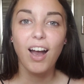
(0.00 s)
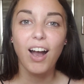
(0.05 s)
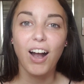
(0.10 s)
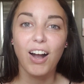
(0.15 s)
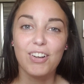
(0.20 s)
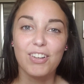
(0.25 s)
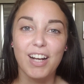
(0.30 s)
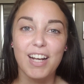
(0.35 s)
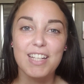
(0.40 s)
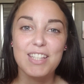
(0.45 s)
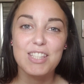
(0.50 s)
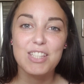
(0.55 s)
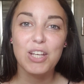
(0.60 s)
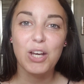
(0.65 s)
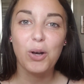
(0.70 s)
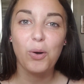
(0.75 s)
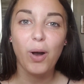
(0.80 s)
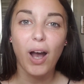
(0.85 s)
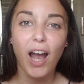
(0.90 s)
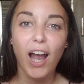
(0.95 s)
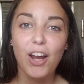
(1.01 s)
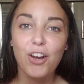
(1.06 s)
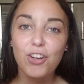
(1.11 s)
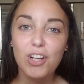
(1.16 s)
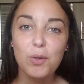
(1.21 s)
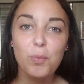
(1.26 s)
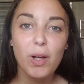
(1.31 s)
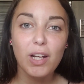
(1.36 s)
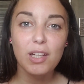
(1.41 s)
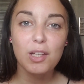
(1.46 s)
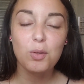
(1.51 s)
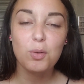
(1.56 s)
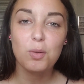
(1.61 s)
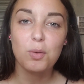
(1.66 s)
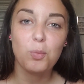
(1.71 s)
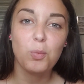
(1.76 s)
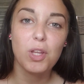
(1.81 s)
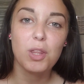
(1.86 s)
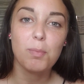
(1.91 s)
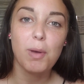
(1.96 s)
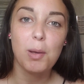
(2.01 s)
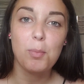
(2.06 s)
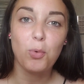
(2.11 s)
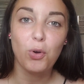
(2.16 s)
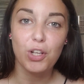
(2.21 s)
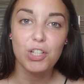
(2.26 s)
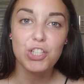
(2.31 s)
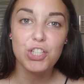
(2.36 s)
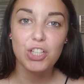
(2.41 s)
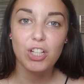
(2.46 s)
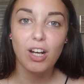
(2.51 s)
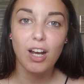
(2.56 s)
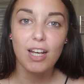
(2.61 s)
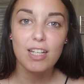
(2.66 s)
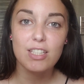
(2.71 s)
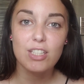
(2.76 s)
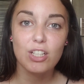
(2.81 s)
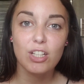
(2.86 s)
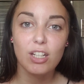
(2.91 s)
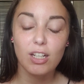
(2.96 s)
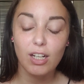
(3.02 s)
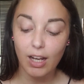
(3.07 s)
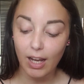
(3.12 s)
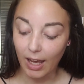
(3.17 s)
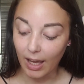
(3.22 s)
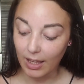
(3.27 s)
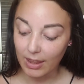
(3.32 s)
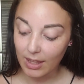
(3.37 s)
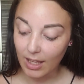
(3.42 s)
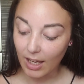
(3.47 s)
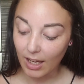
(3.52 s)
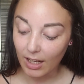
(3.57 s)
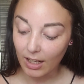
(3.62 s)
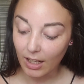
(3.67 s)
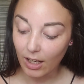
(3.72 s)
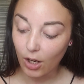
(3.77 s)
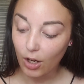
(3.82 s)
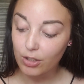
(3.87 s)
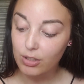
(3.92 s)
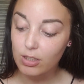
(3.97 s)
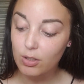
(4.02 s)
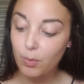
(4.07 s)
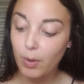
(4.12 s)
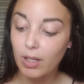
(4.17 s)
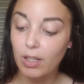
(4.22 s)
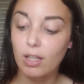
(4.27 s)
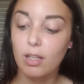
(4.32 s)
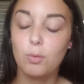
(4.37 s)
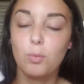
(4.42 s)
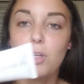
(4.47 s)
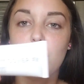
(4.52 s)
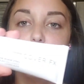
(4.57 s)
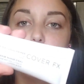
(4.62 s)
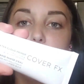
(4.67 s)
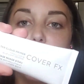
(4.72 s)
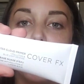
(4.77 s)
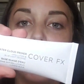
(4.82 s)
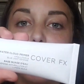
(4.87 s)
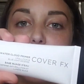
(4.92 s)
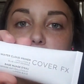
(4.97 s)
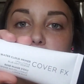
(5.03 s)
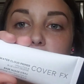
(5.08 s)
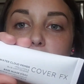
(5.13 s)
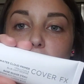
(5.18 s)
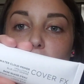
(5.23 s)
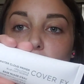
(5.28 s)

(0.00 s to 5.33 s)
Alright, so I already went in with my moisturizer, and then I also went in with my